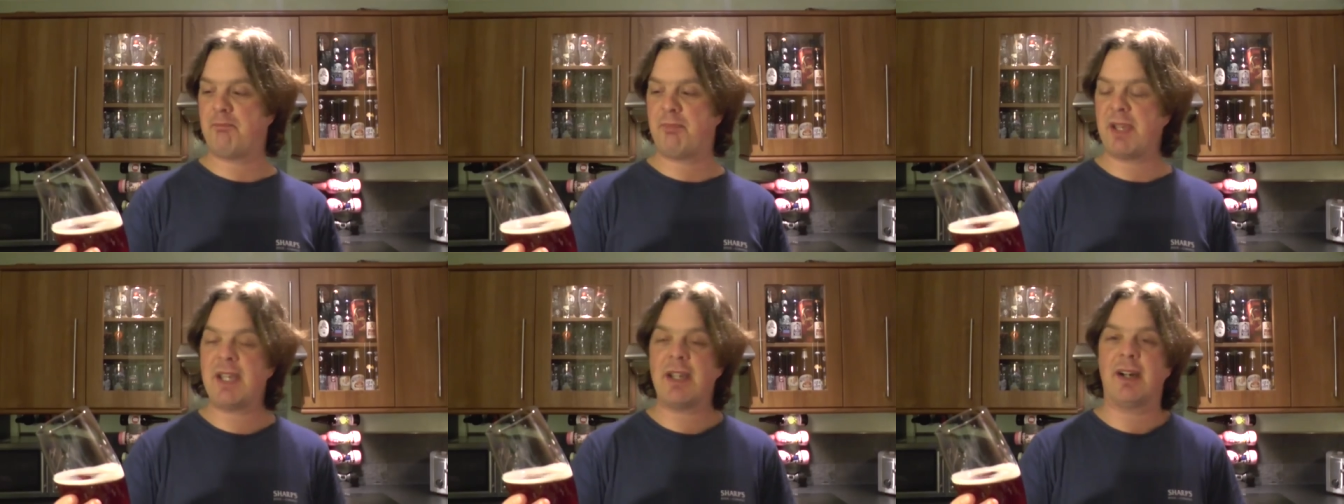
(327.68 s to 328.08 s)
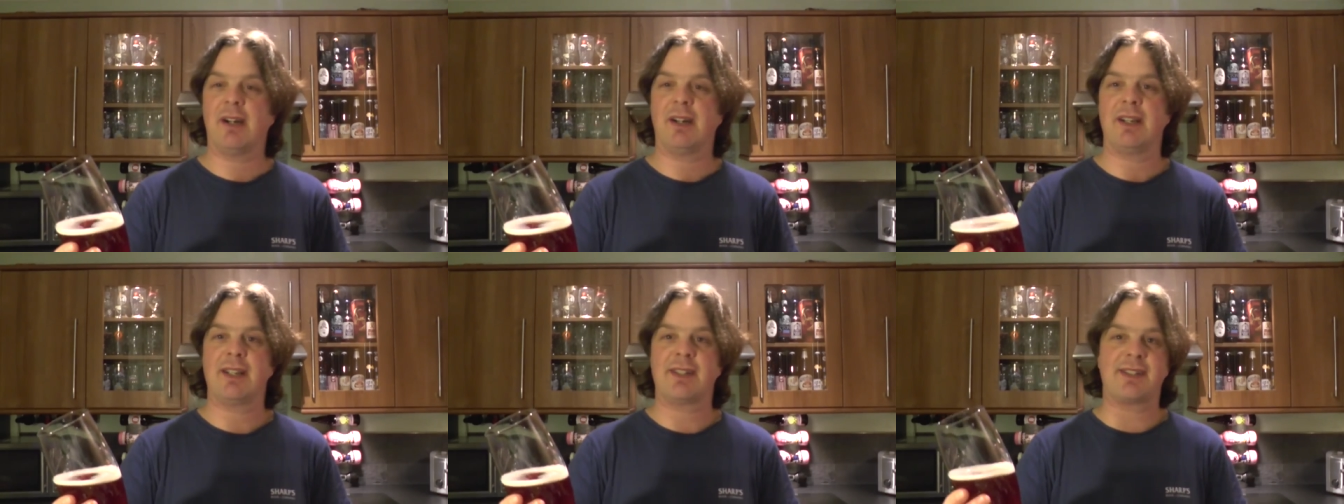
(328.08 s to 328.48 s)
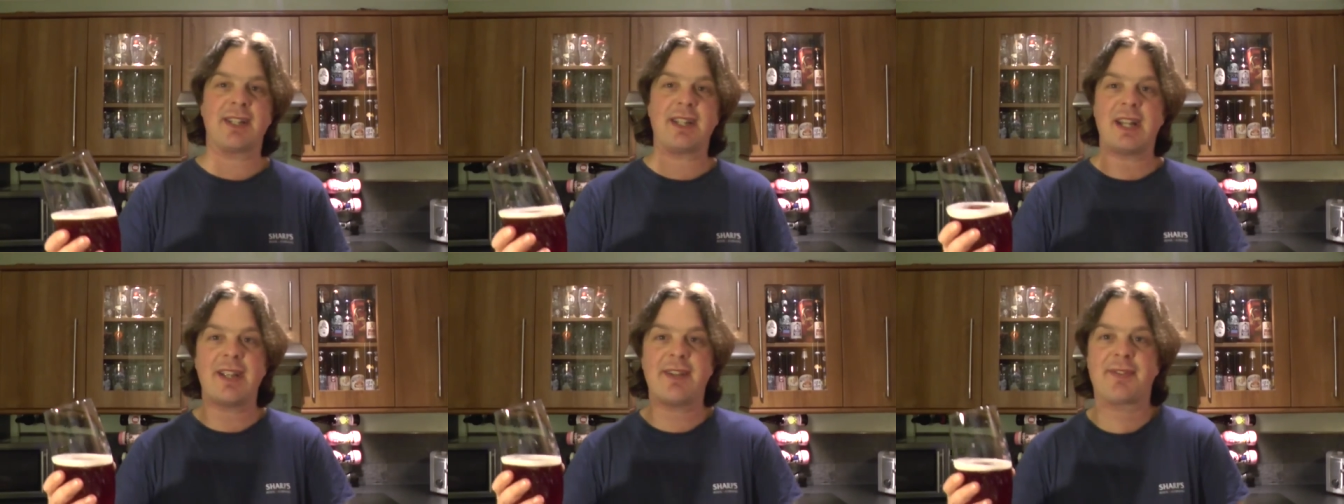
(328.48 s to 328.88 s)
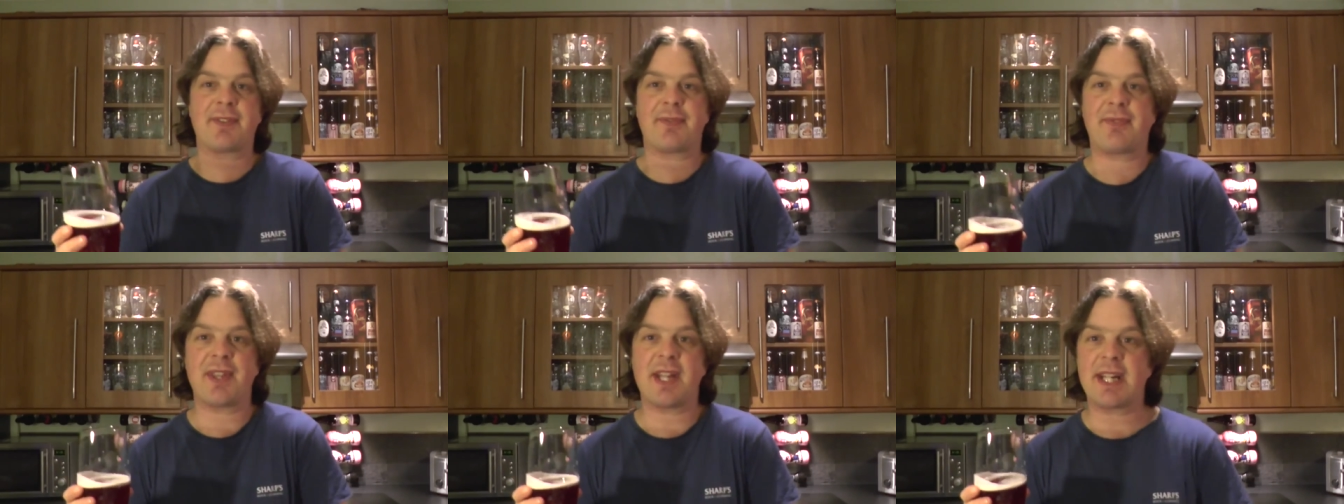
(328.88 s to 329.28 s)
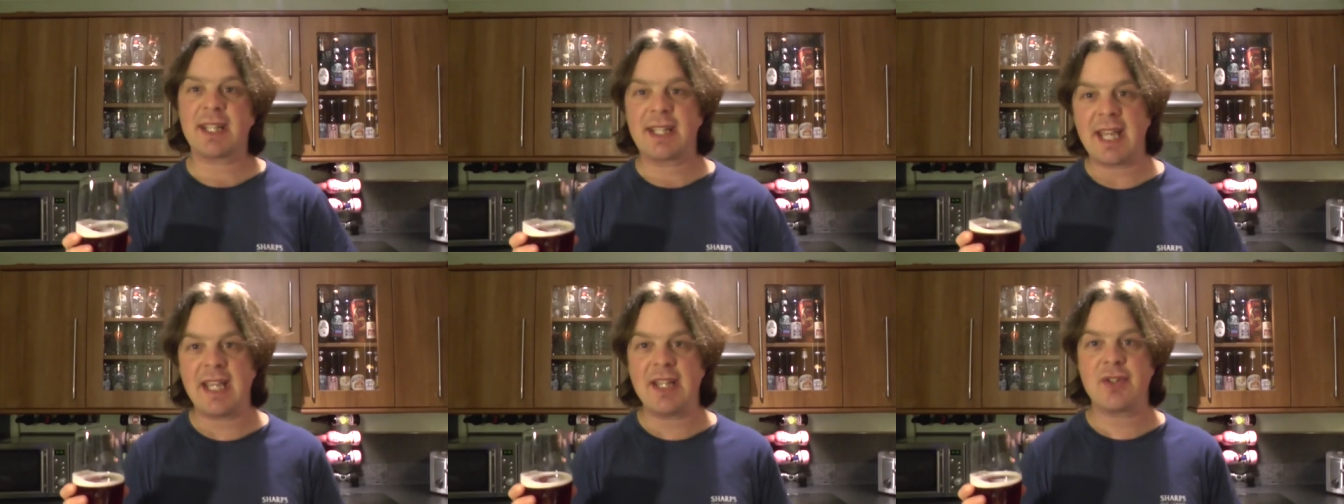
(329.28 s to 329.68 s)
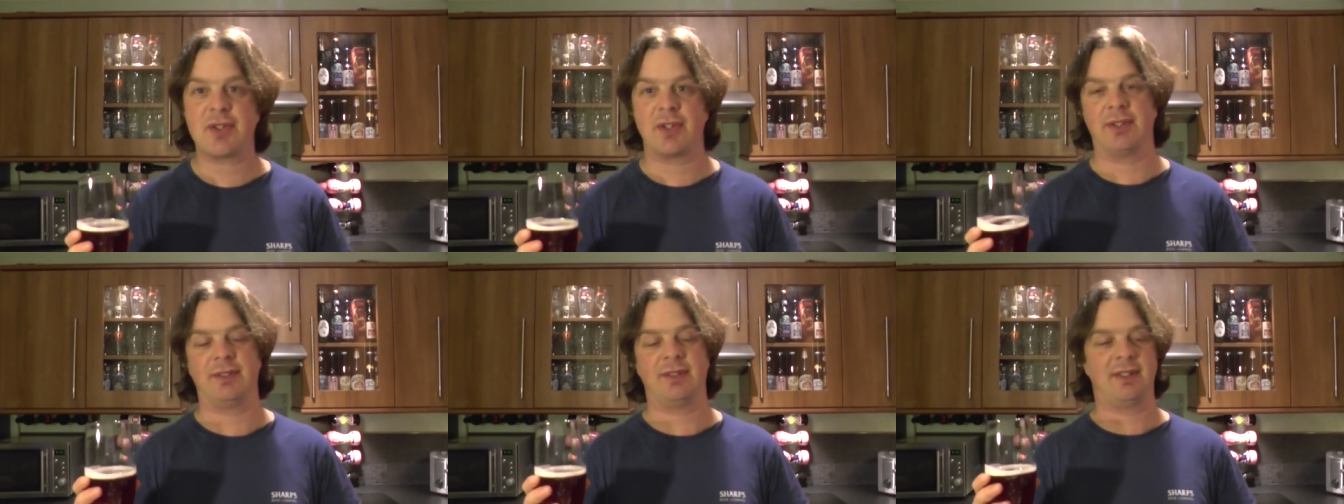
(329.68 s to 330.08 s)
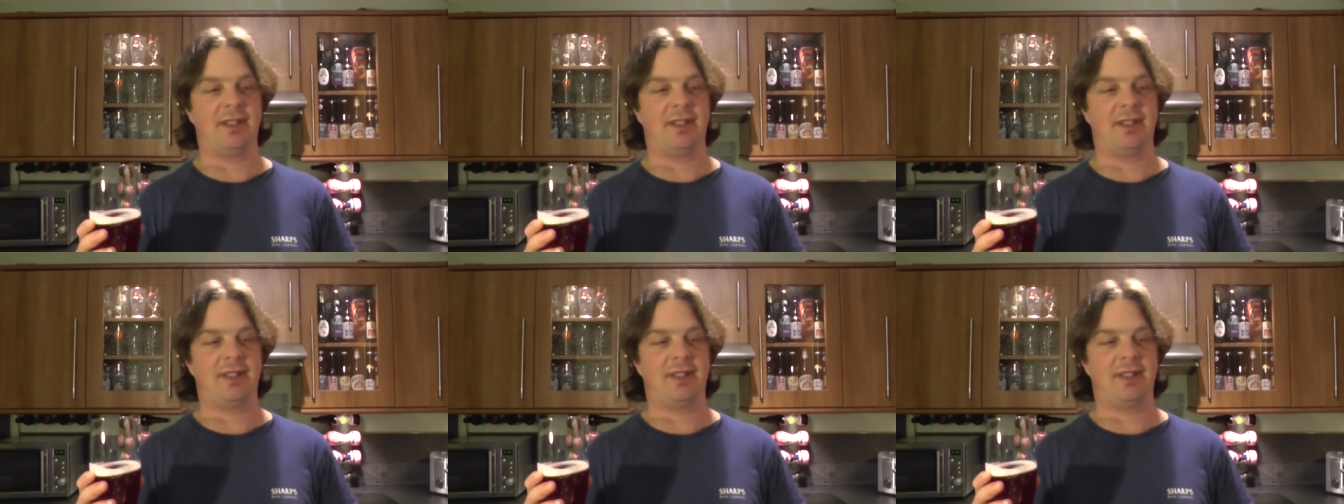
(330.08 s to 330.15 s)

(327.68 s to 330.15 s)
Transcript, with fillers: beer. It's, a, it's for that occasion.